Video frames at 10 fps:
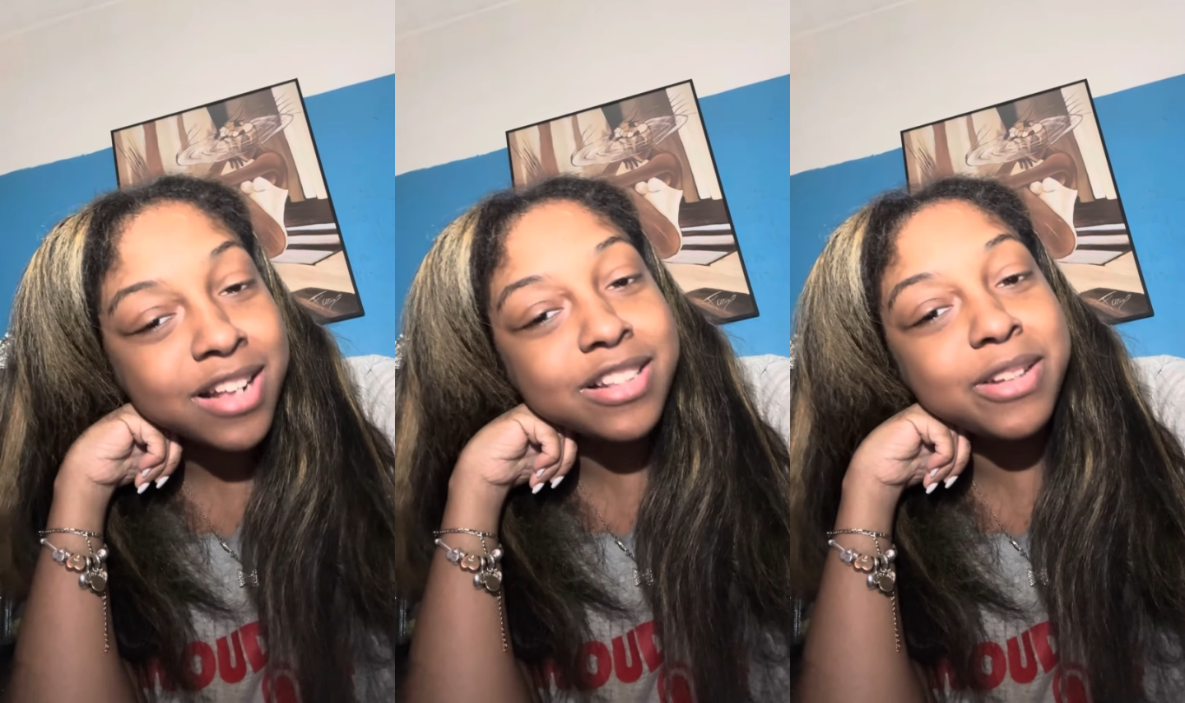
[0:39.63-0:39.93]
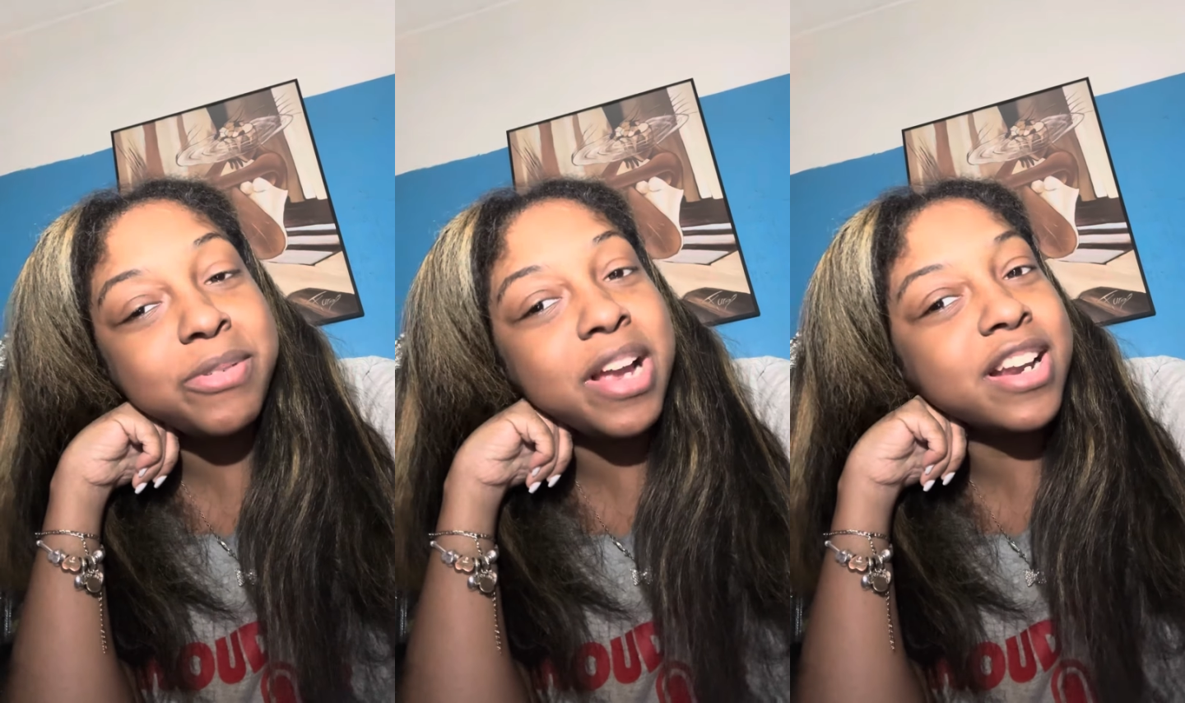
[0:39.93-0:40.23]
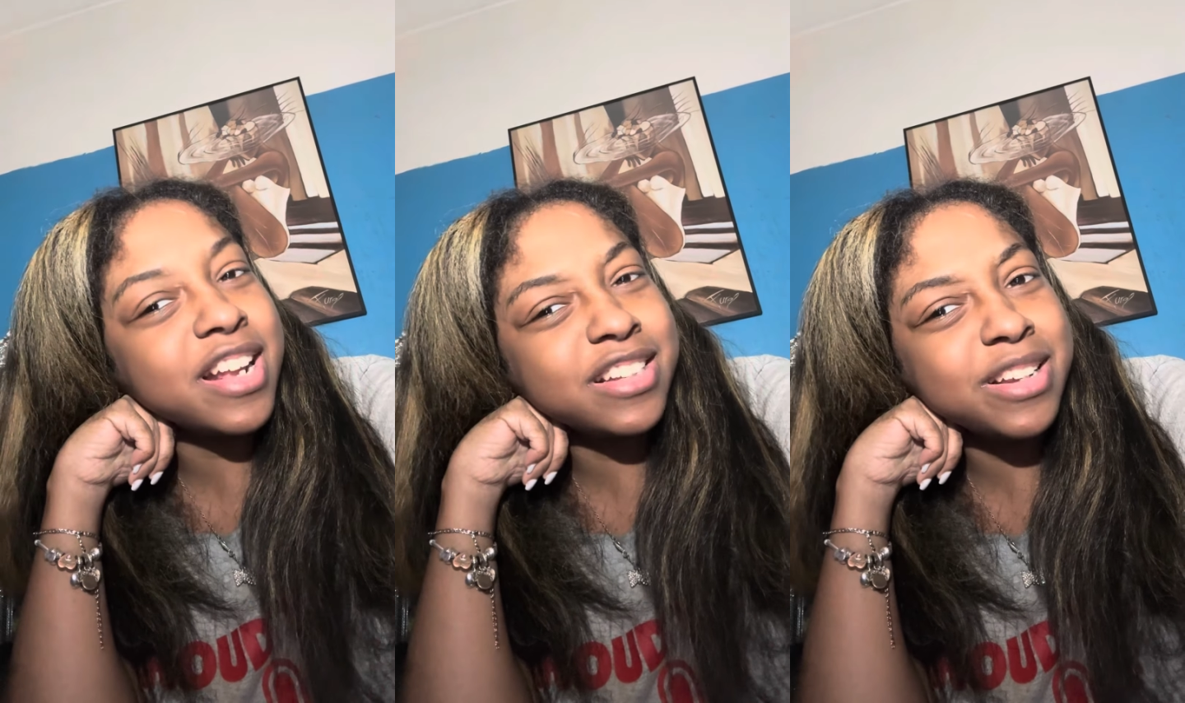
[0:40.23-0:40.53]
So we got to
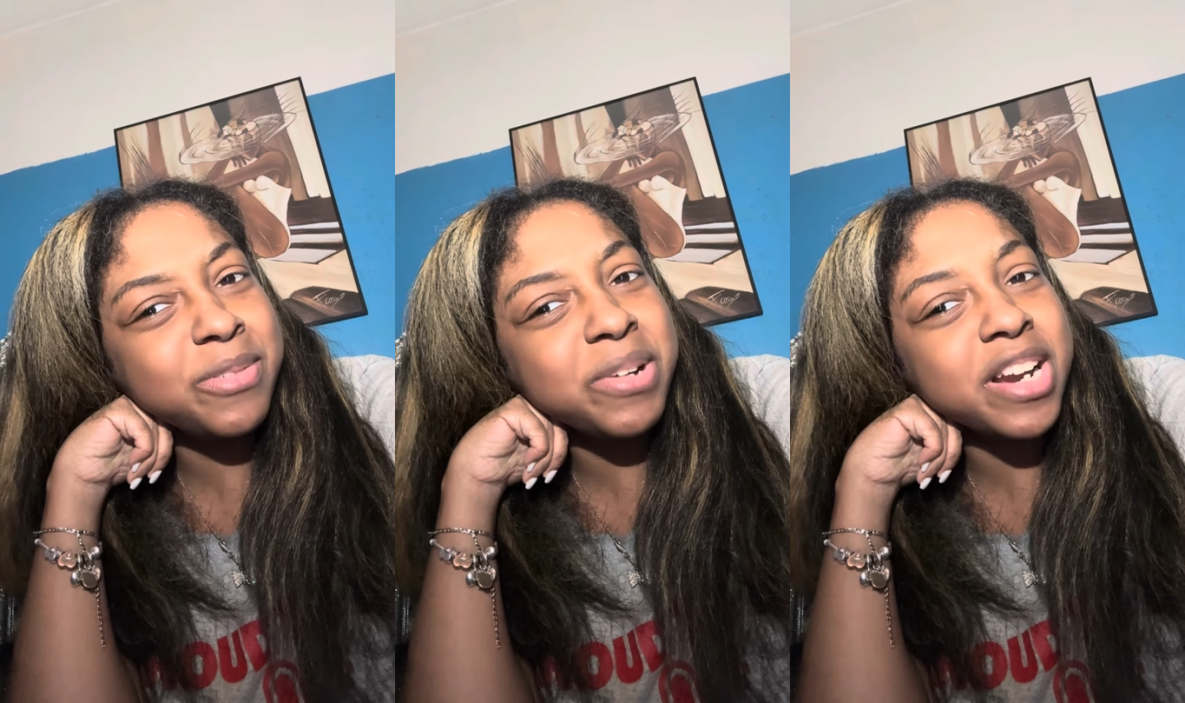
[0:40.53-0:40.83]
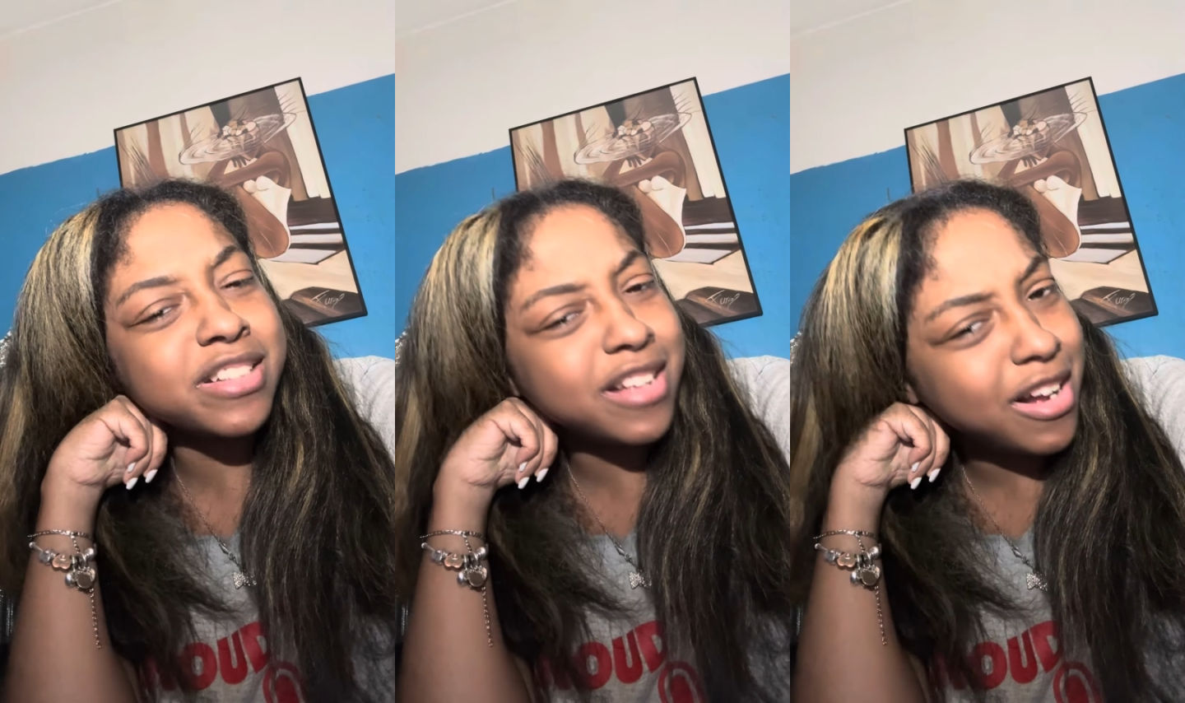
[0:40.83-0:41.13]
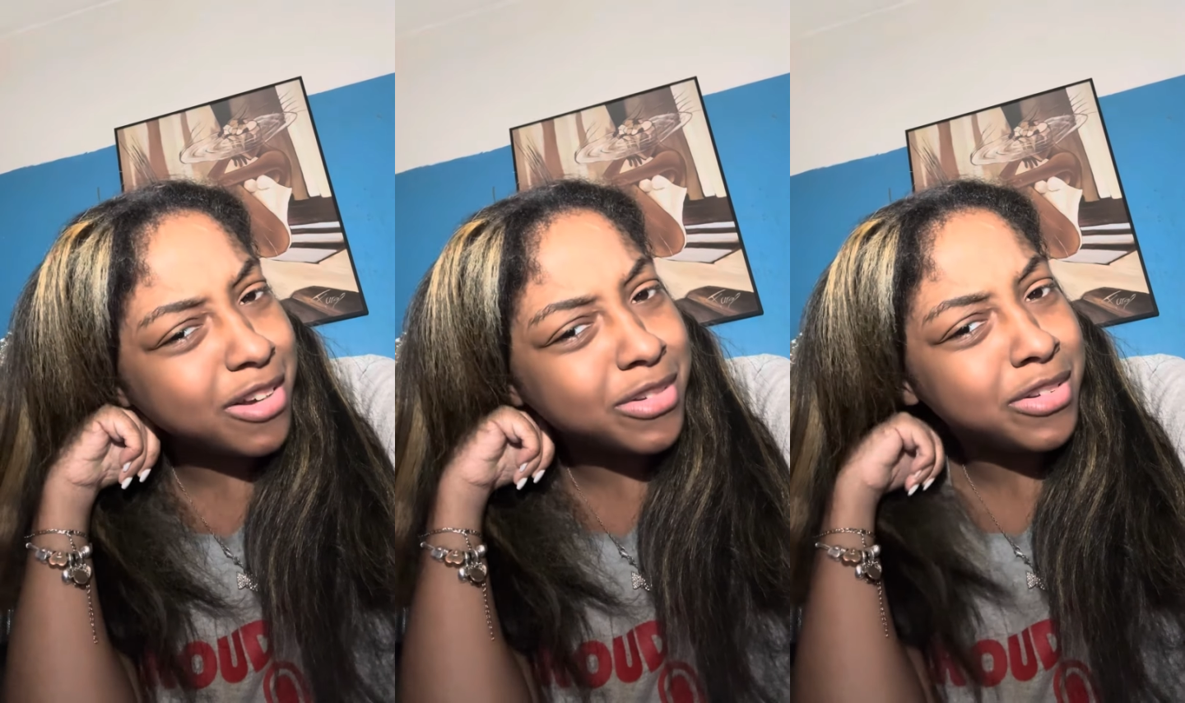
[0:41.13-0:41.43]
catch up. We got to
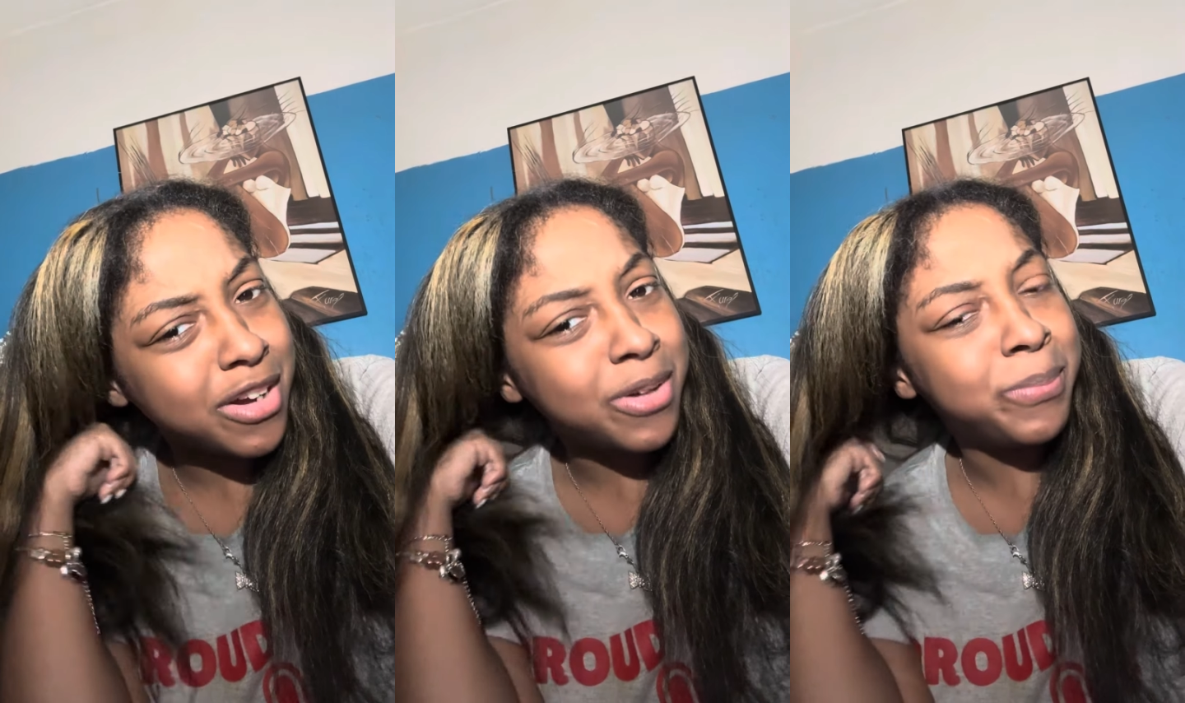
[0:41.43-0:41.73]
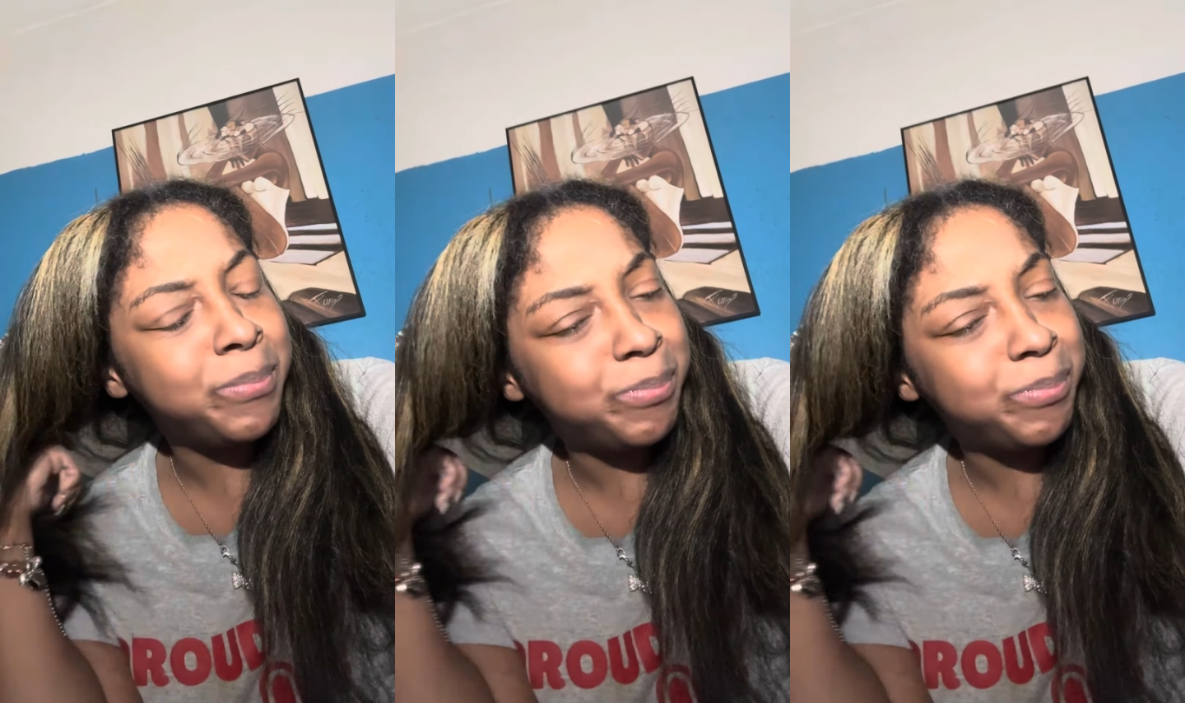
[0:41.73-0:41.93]
talk, you know.